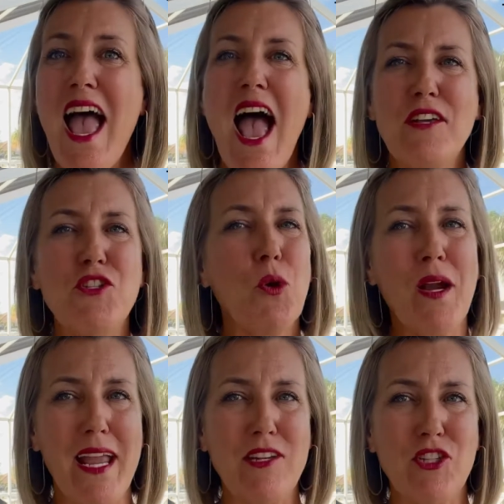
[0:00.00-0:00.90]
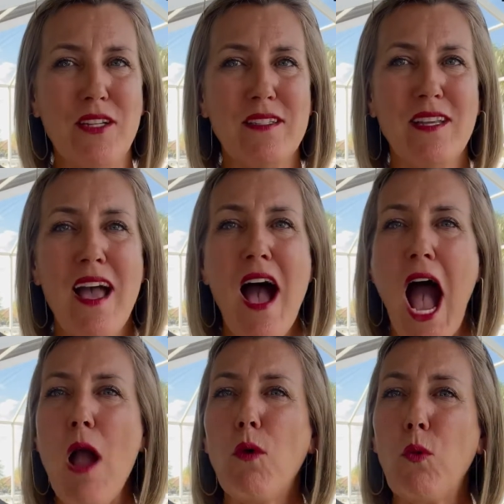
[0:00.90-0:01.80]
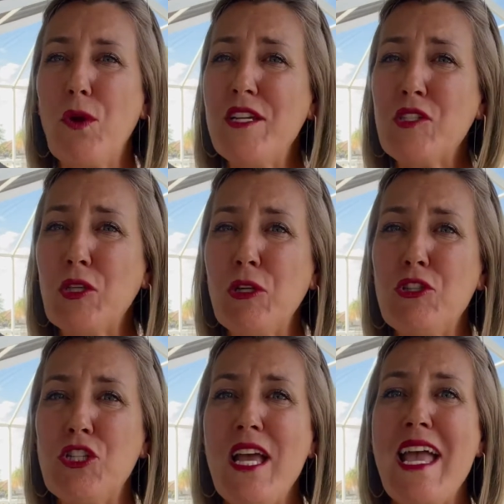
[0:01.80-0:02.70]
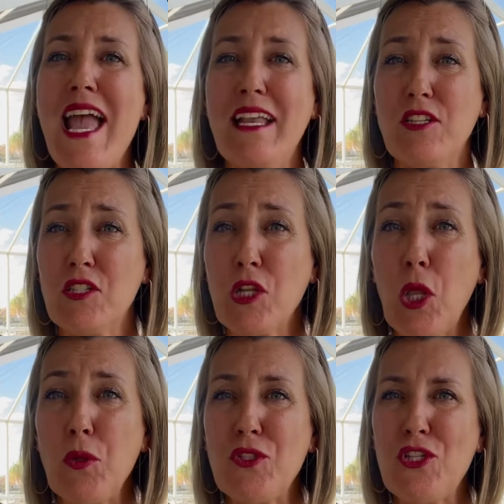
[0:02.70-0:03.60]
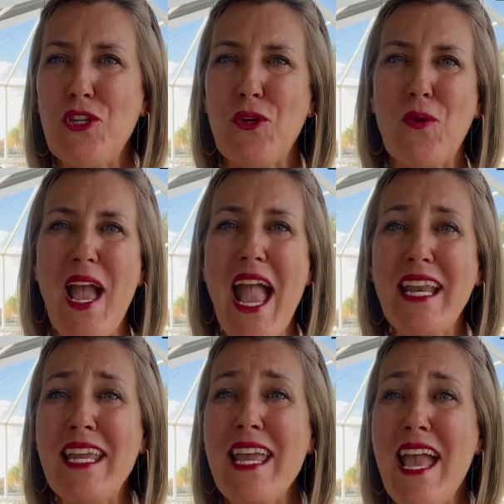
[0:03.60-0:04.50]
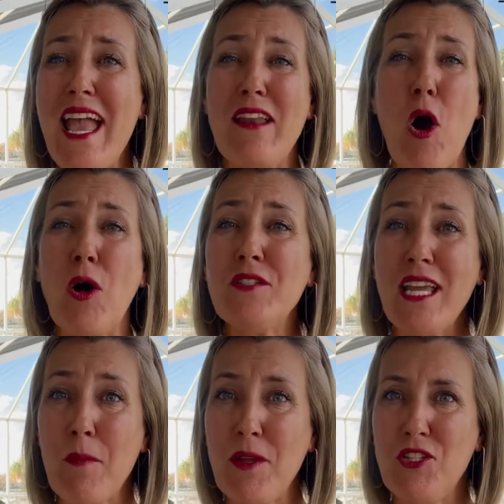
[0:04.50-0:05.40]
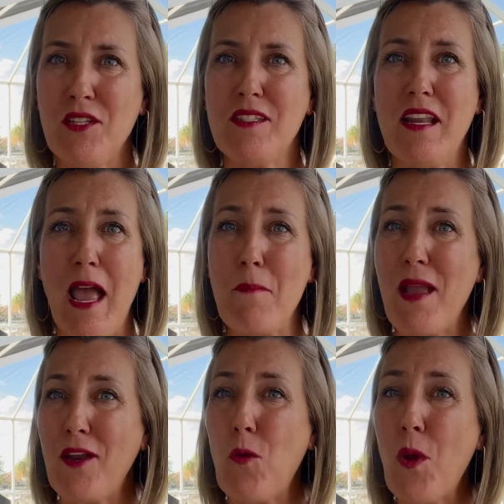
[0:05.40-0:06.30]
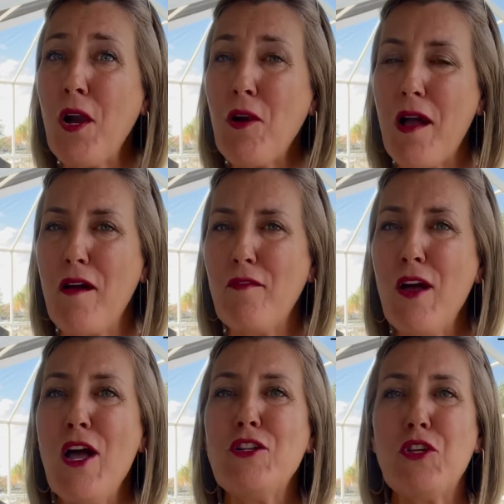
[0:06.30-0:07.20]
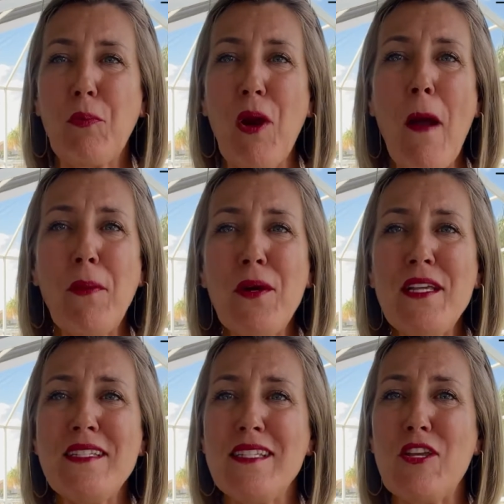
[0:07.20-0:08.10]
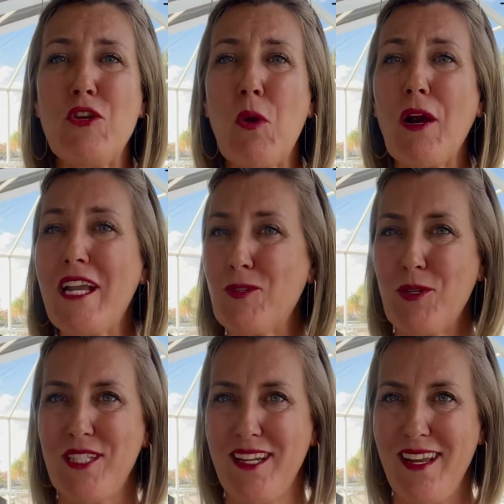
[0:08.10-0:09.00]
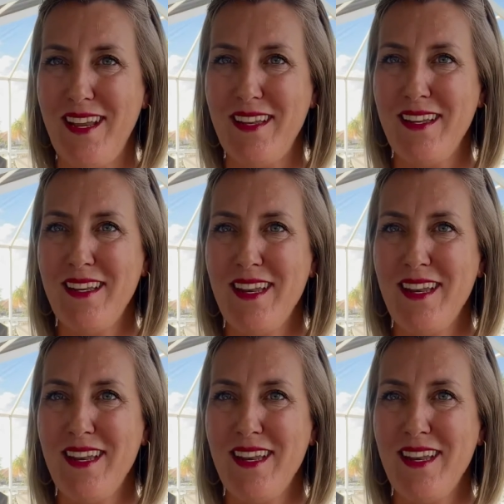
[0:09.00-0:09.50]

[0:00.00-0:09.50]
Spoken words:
As your agent, I will research and disclose to you any and all damages that I'm made aware of to properties that you are interested in.